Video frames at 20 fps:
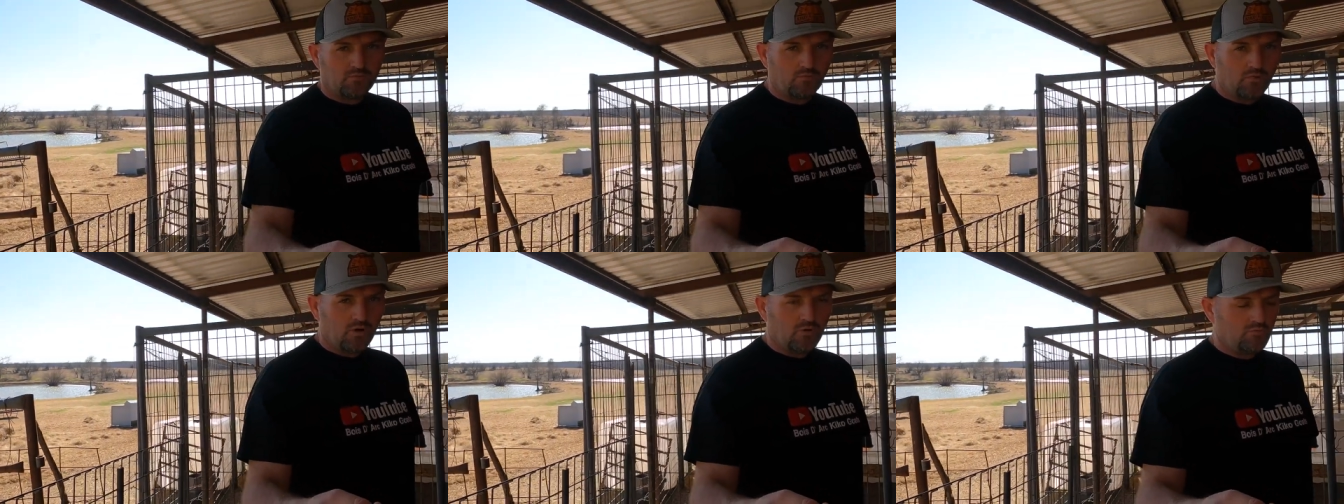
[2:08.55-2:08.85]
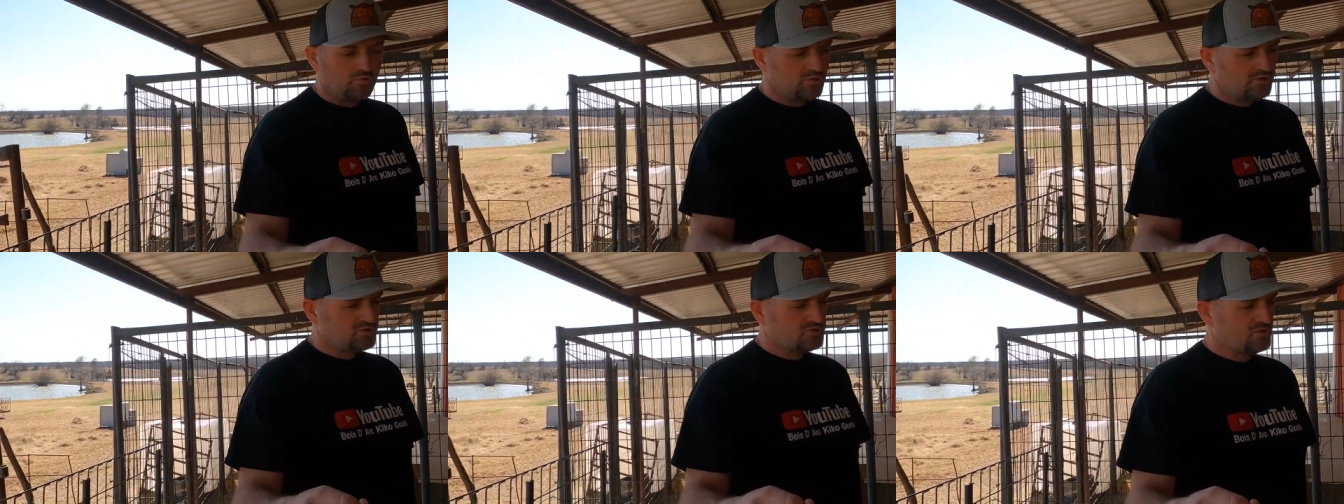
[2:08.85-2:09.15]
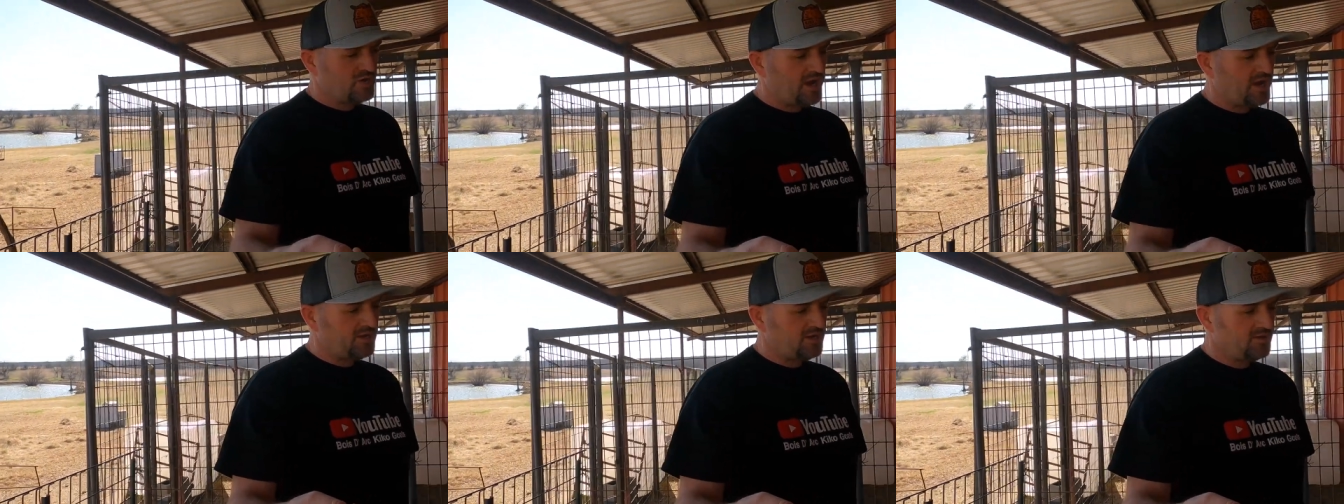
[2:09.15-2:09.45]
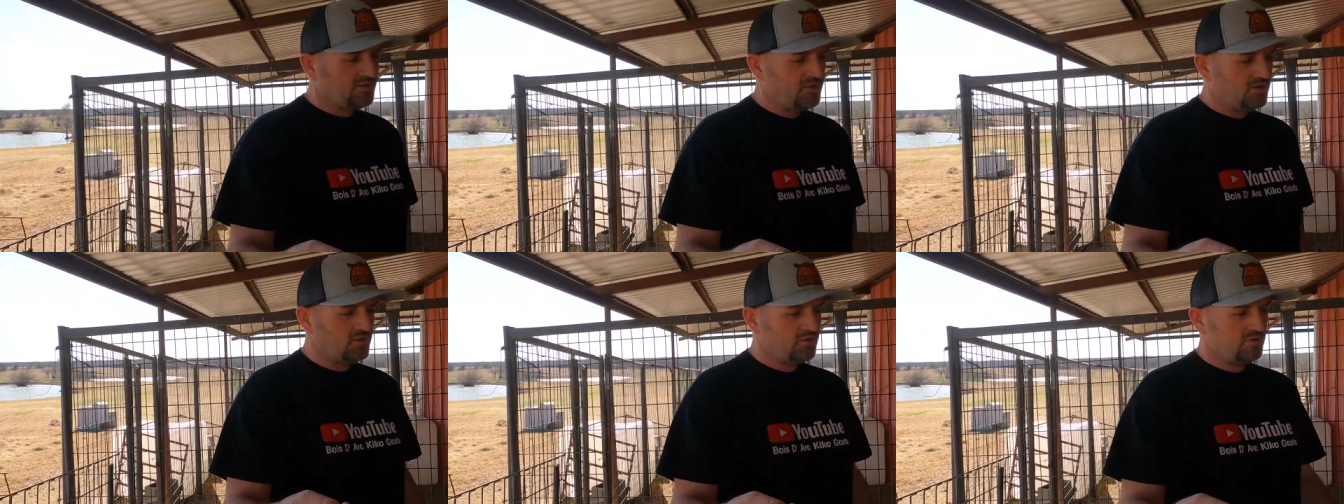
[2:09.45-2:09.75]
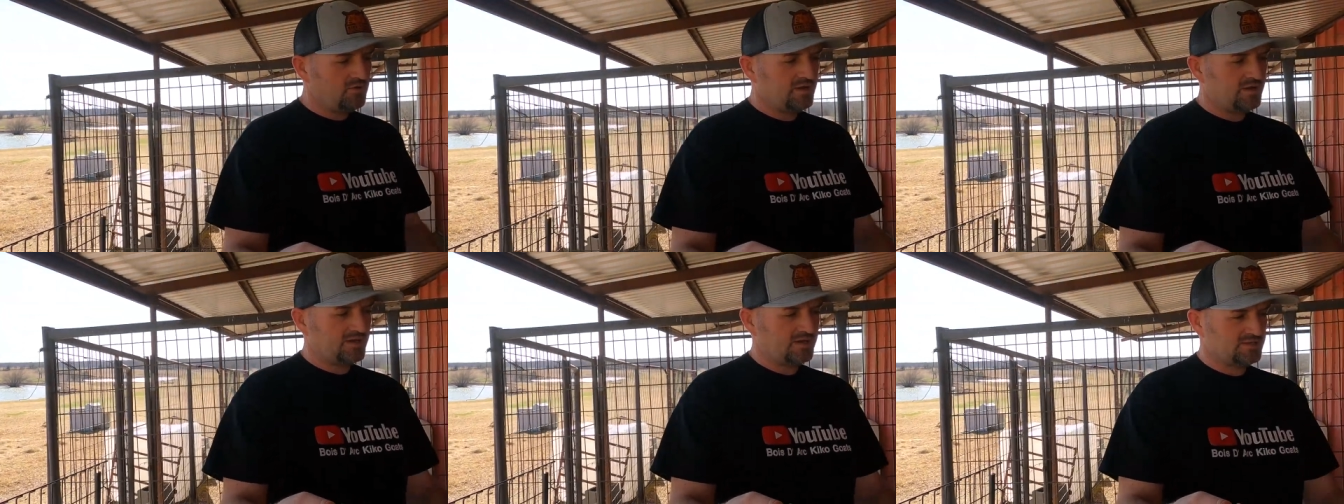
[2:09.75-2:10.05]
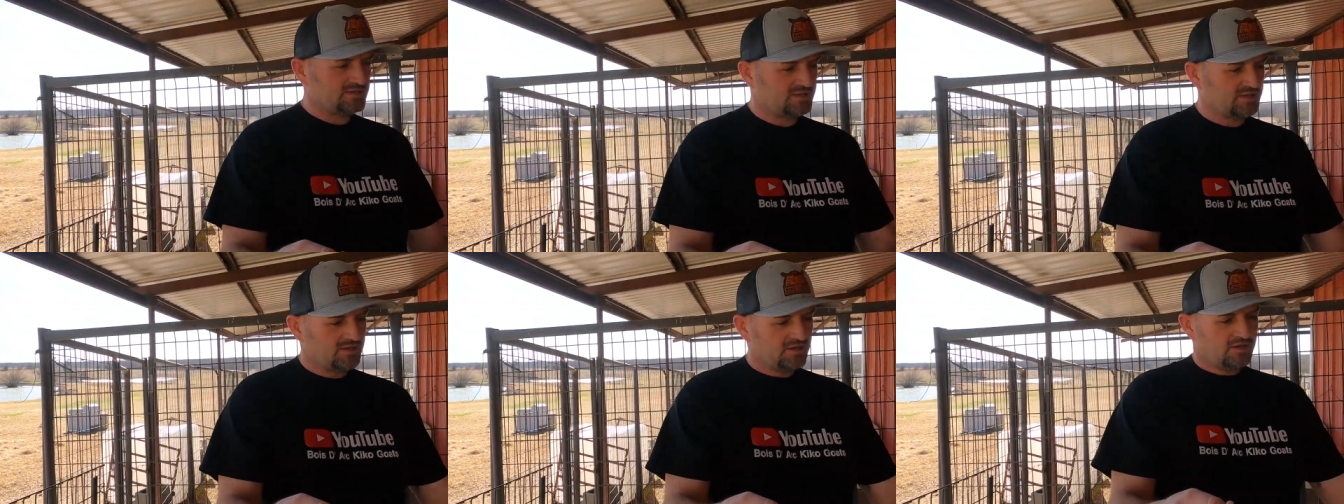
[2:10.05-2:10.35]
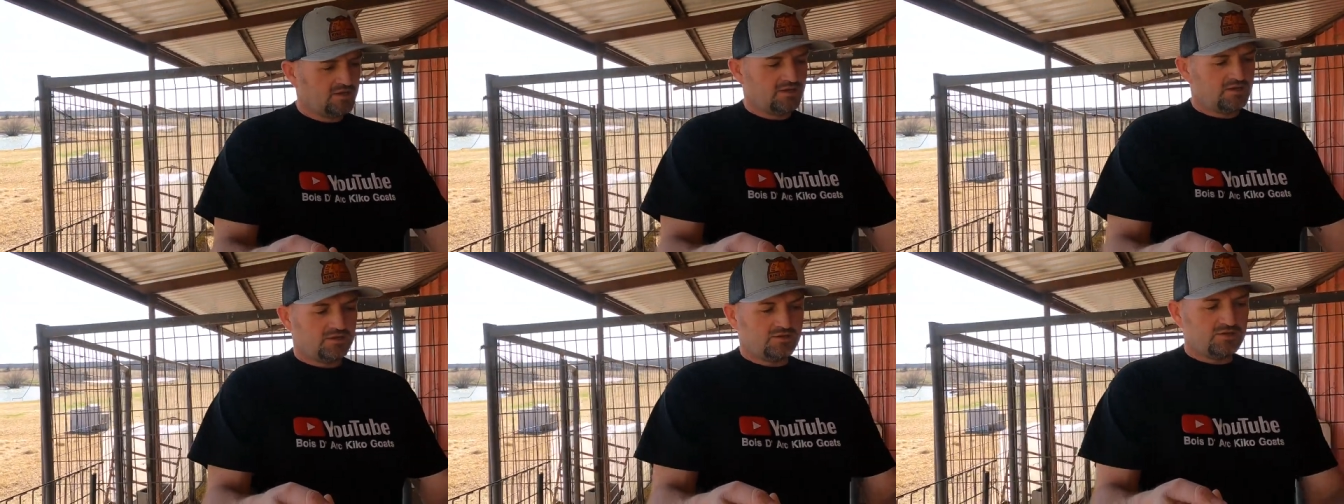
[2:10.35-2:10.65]
what we're trying to do is,
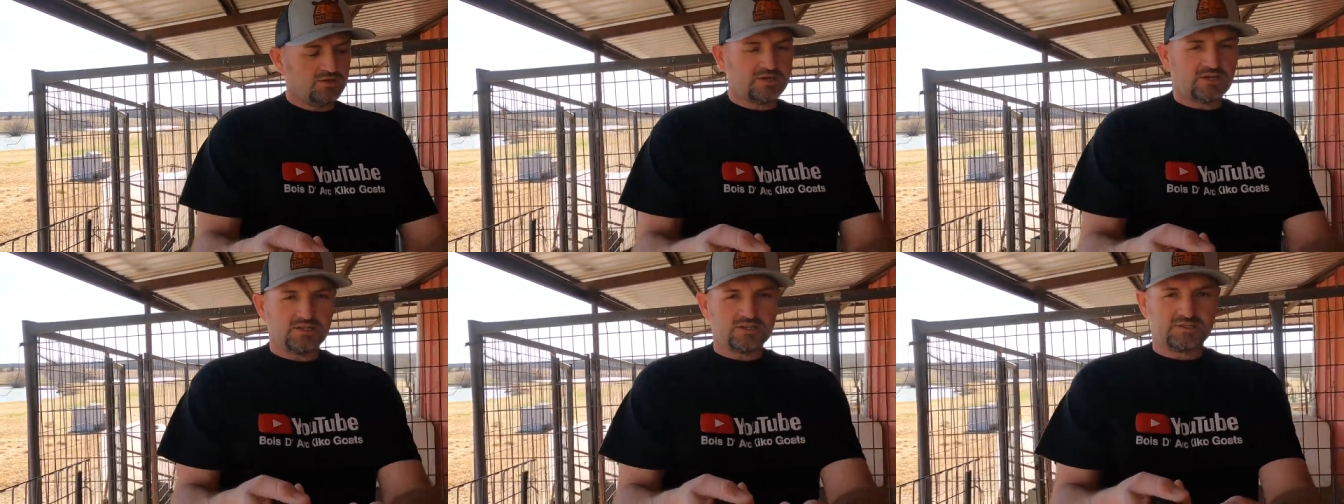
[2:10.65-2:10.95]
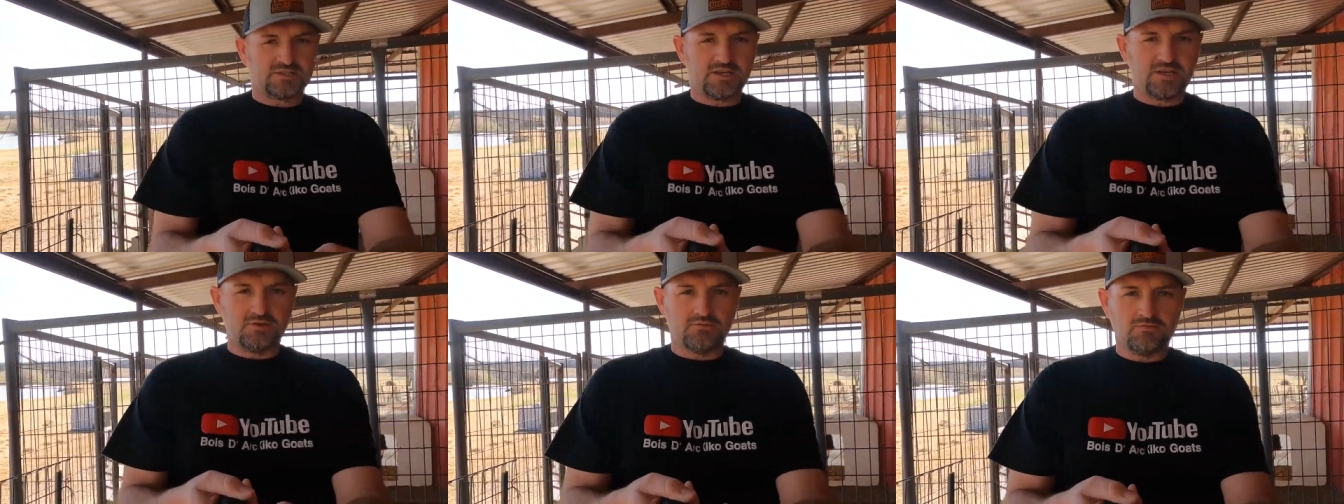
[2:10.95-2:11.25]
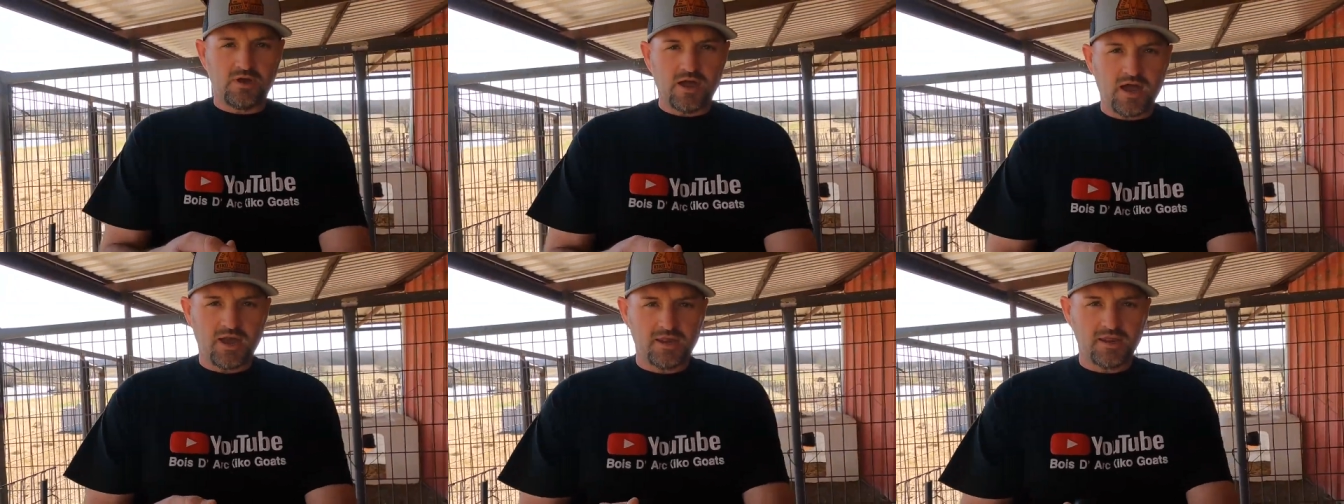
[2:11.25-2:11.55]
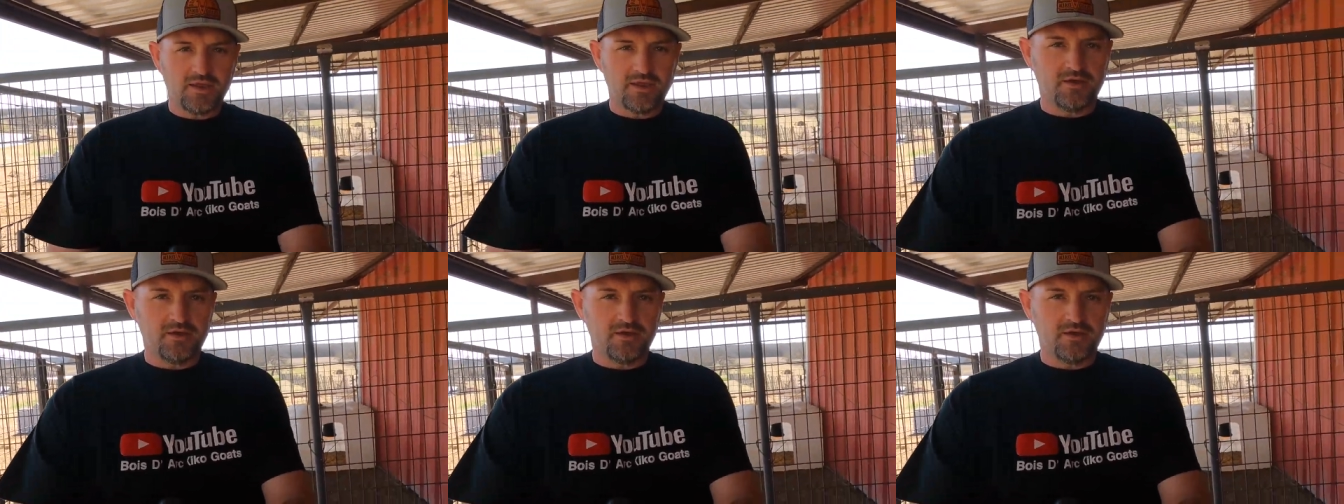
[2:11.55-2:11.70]
you can see right